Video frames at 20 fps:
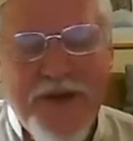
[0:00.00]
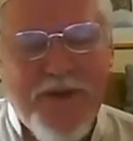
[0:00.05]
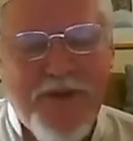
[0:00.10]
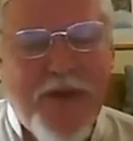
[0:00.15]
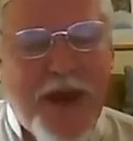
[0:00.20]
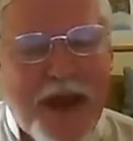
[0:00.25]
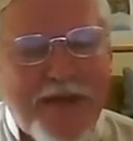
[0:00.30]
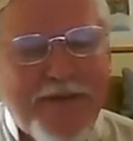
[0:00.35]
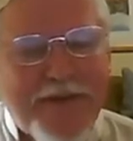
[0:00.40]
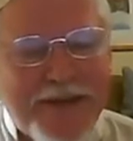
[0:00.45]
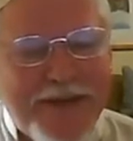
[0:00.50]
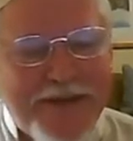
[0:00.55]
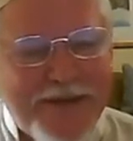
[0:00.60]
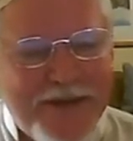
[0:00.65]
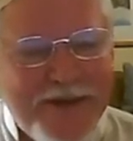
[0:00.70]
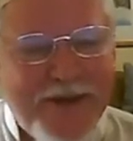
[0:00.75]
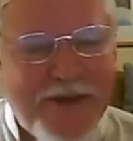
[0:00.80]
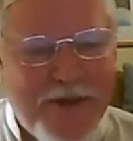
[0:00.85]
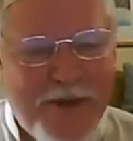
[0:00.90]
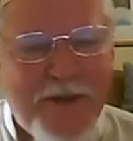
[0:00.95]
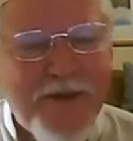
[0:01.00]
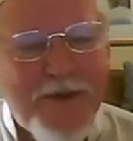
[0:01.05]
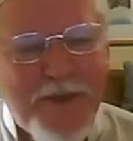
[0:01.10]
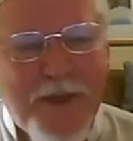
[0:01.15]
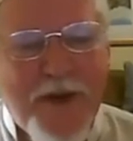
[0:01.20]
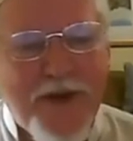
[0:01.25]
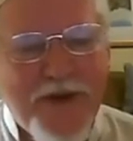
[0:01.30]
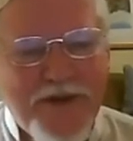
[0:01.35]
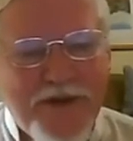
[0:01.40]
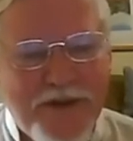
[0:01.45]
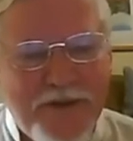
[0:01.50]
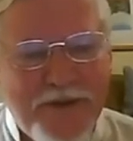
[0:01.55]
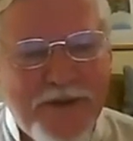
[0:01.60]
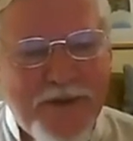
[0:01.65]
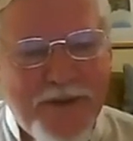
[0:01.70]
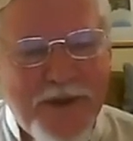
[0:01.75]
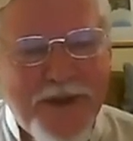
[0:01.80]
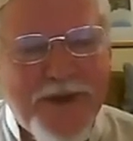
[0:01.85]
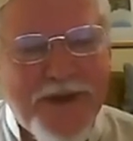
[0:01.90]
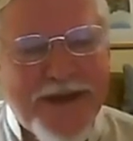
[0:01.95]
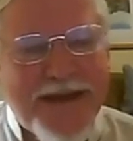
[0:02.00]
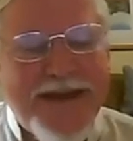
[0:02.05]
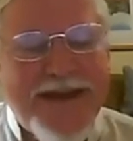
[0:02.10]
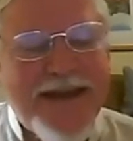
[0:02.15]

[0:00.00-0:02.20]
You haven't listened to those parts of the book,